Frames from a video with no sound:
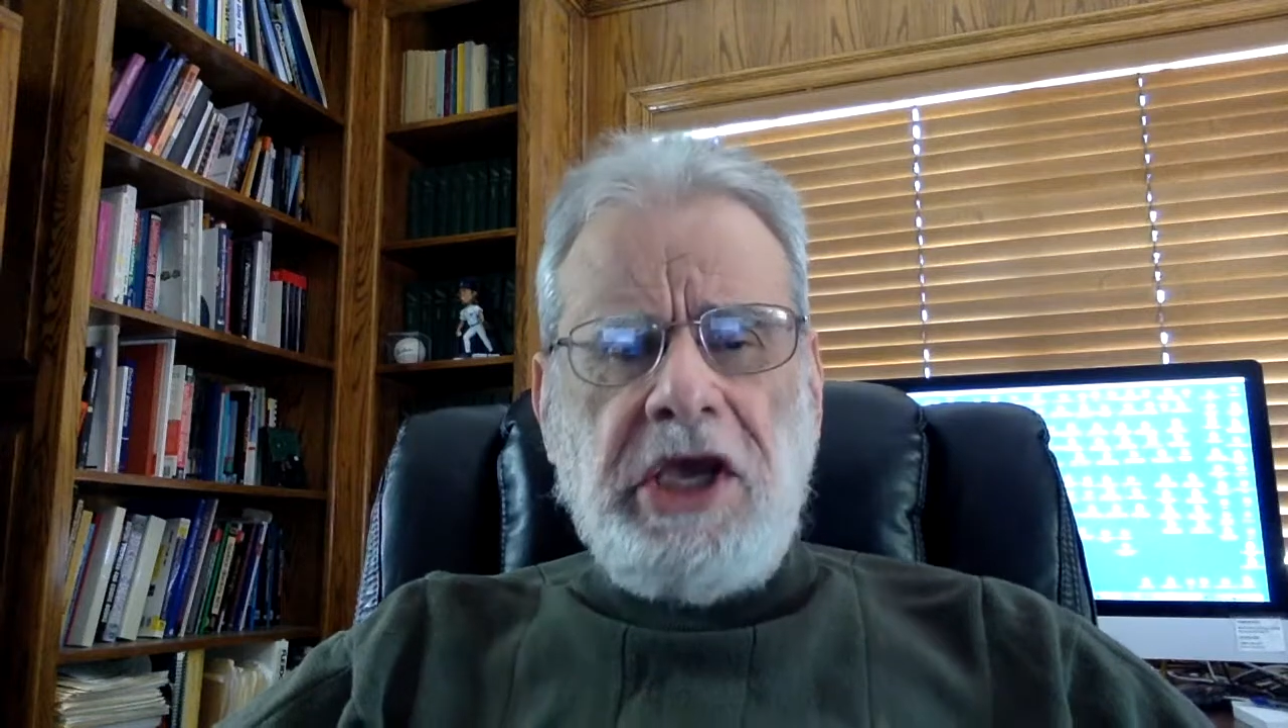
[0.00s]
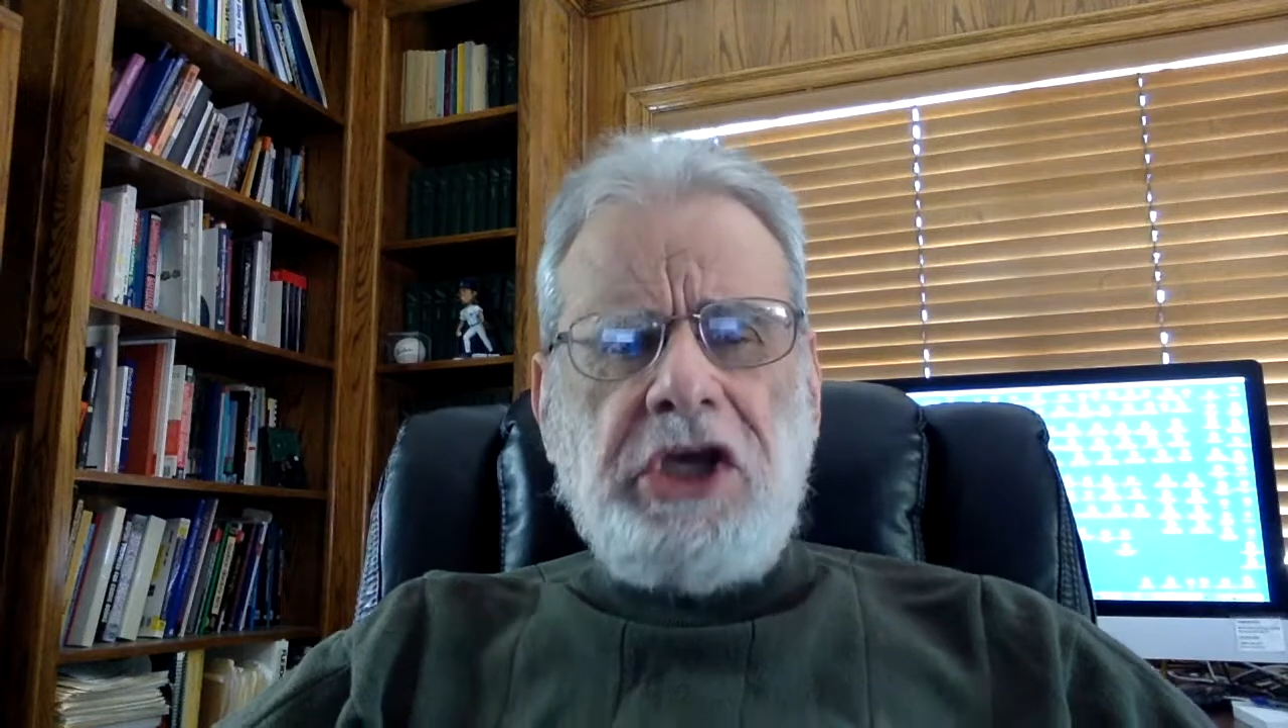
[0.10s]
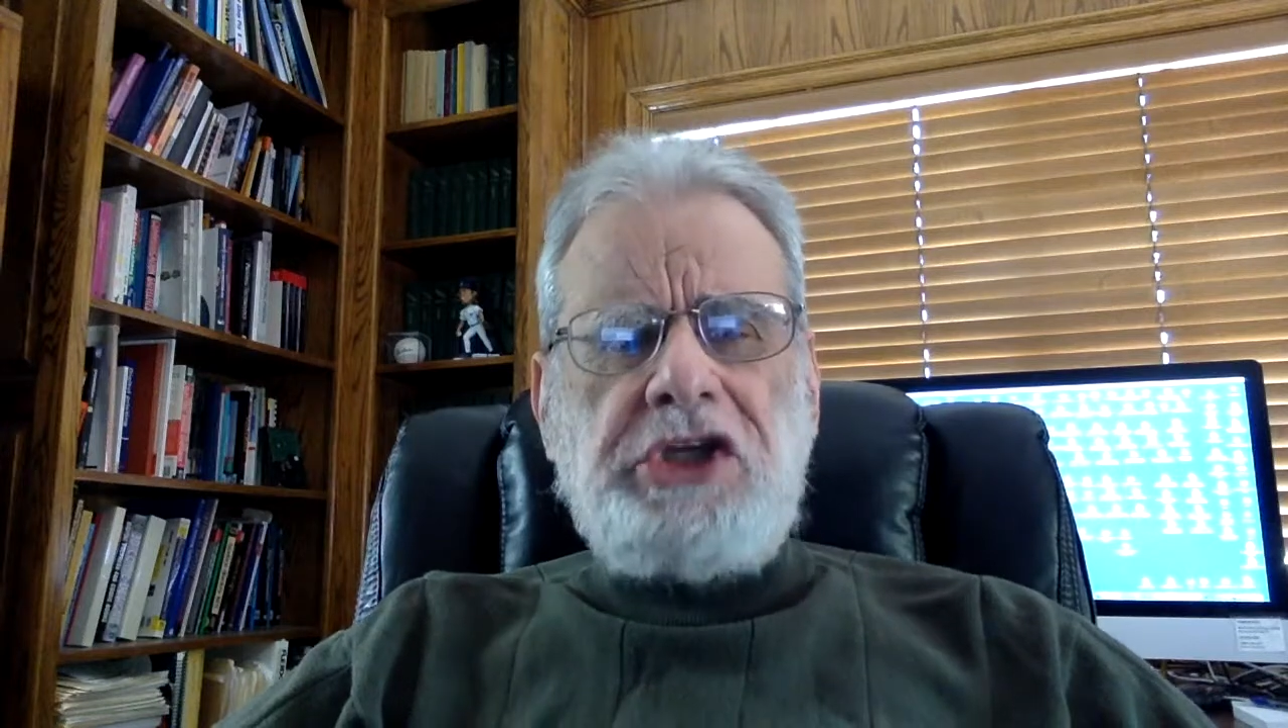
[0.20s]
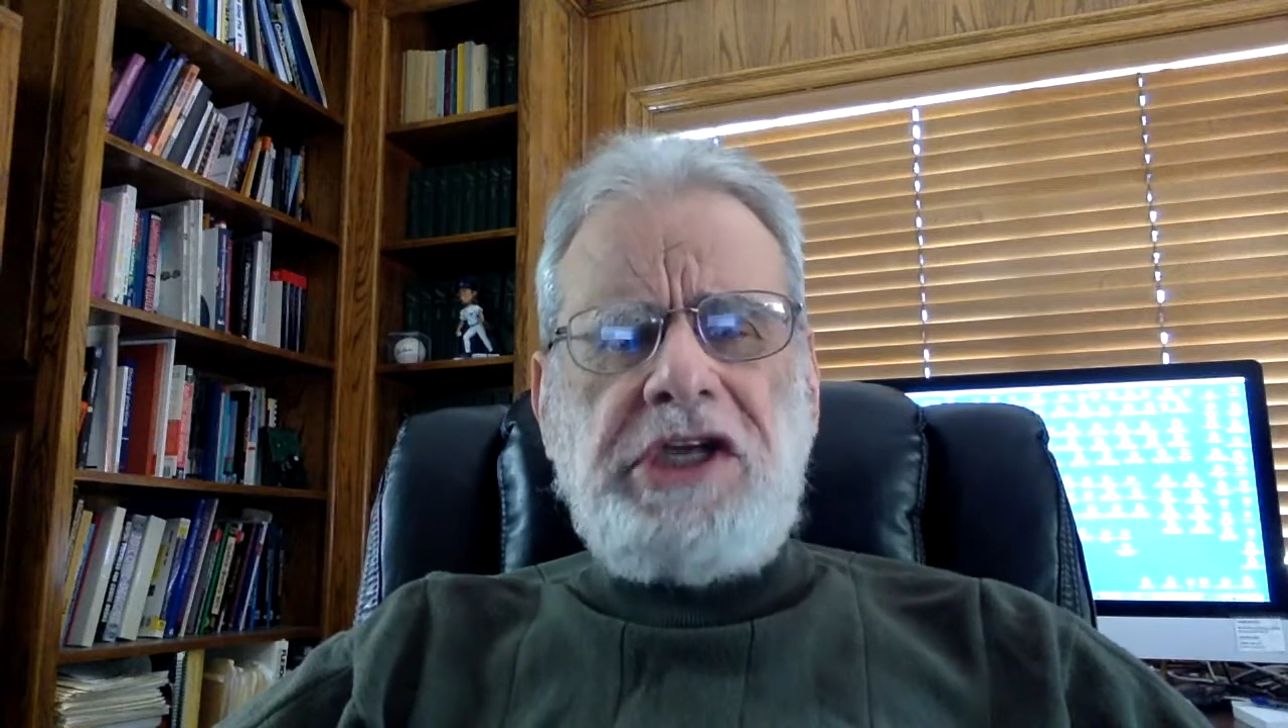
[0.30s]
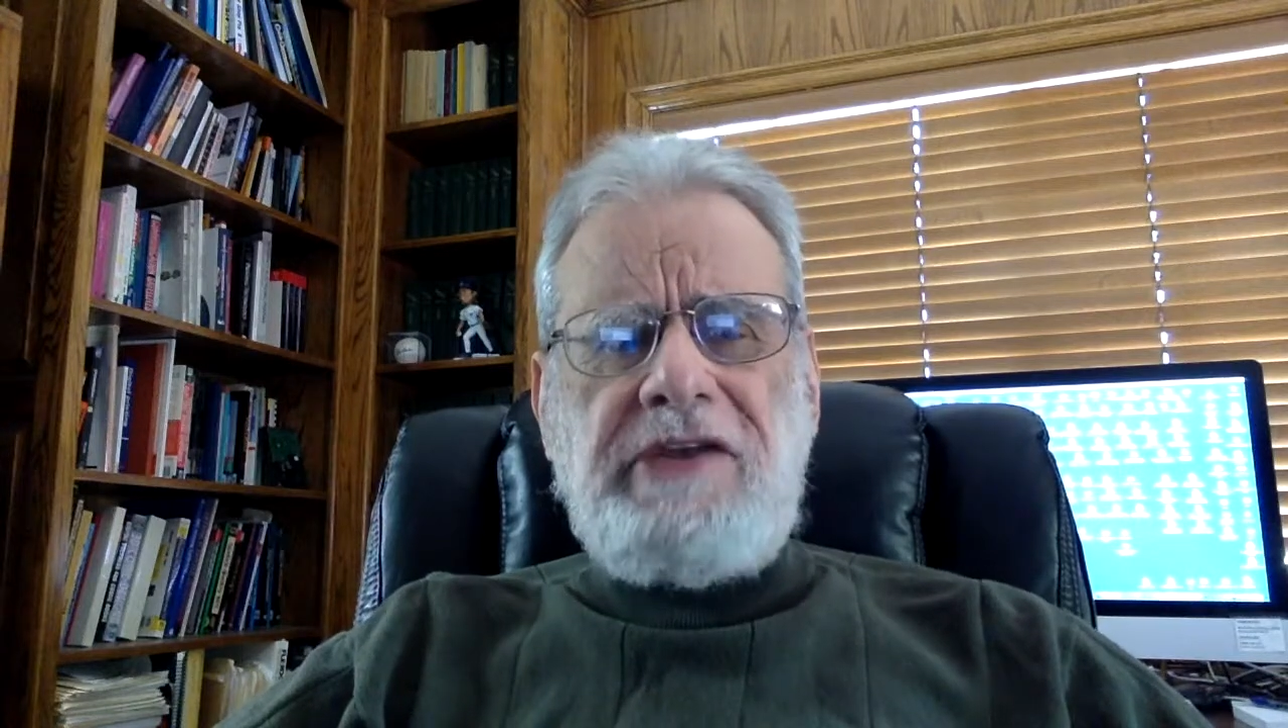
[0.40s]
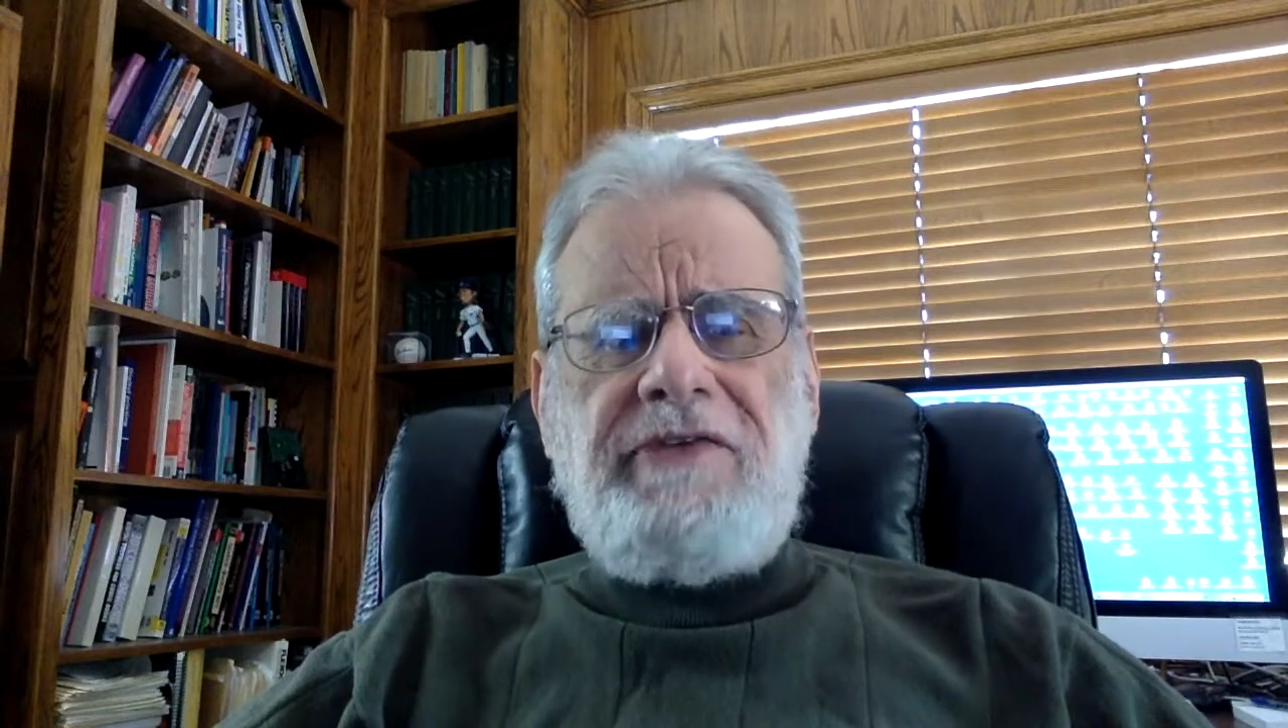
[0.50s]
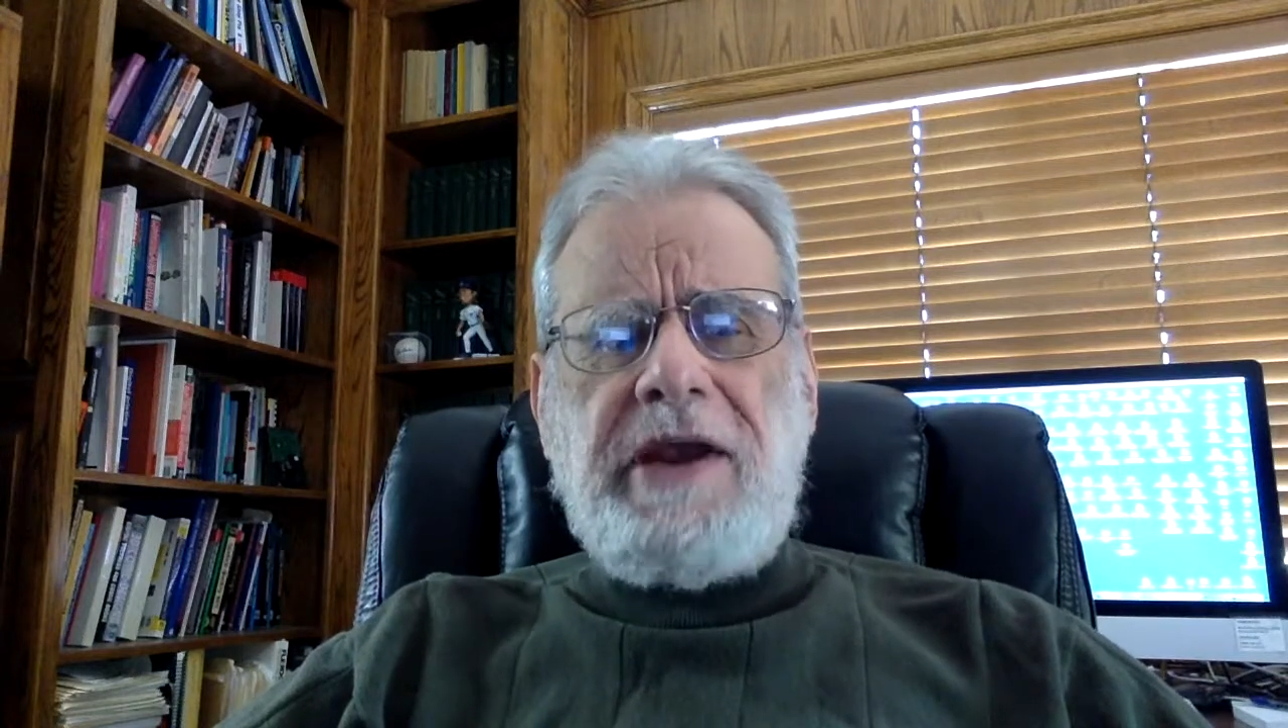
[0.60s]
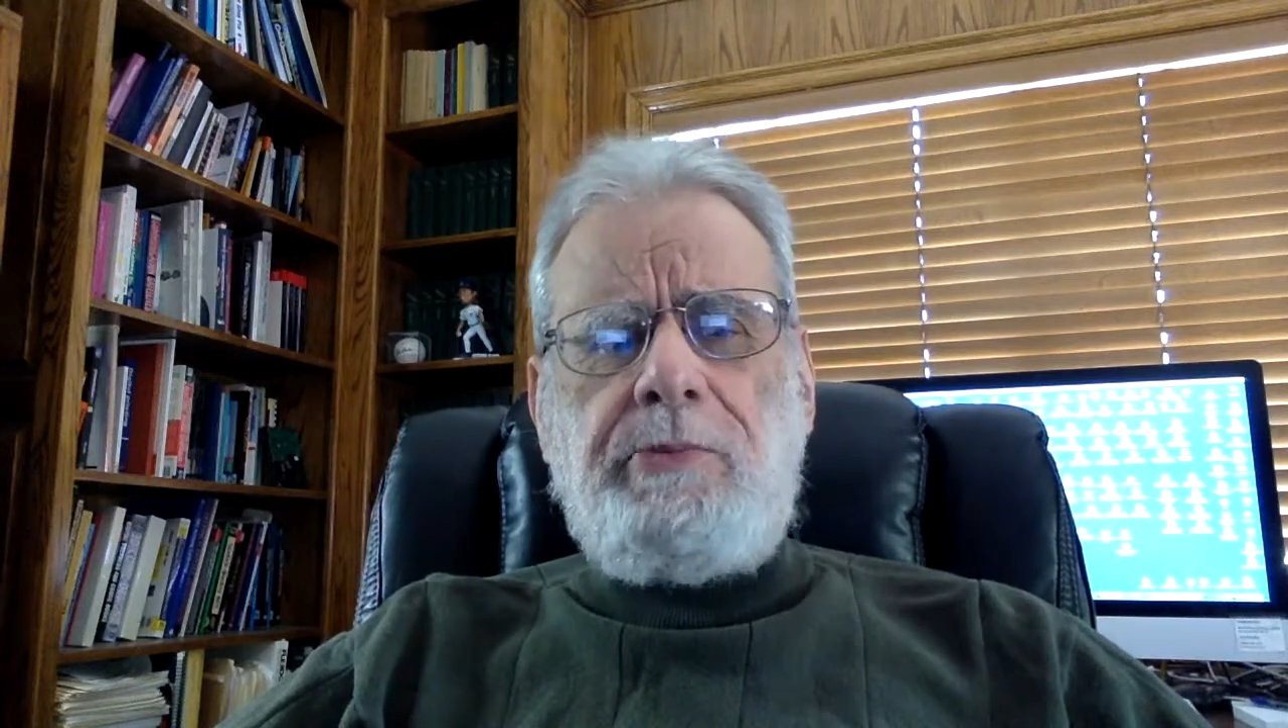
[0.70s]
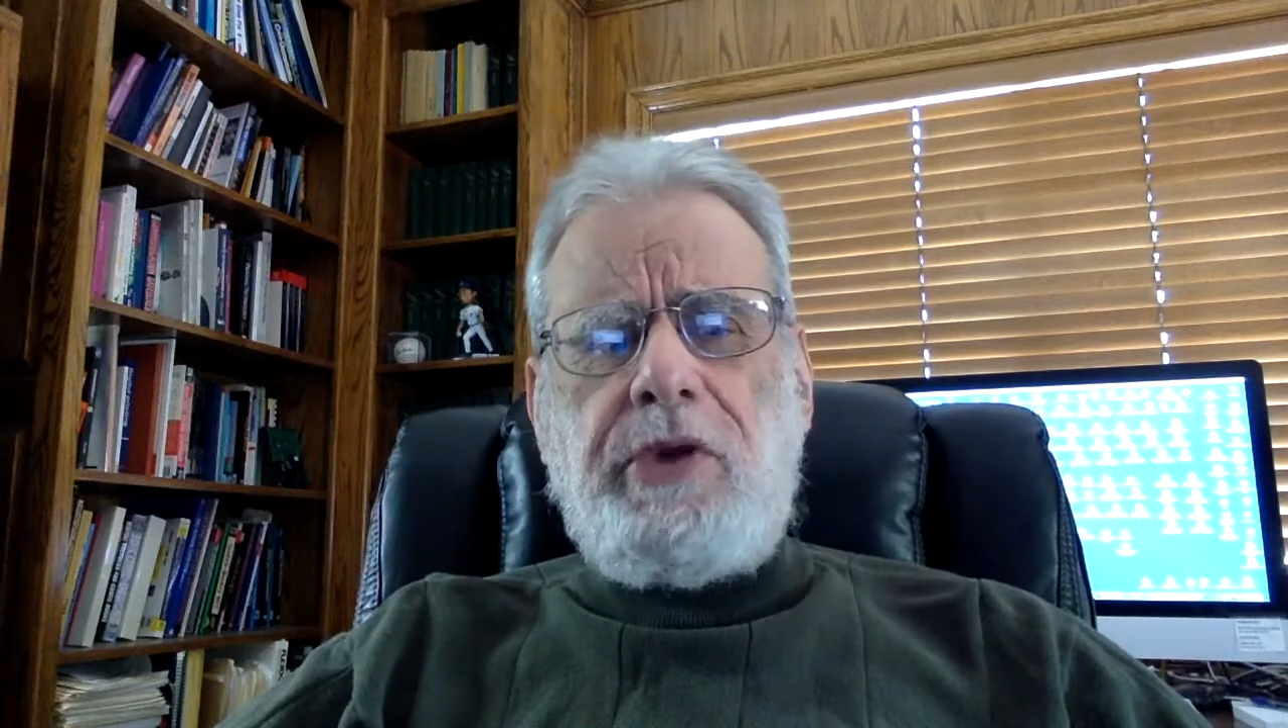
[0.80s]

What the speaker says: Sheet fed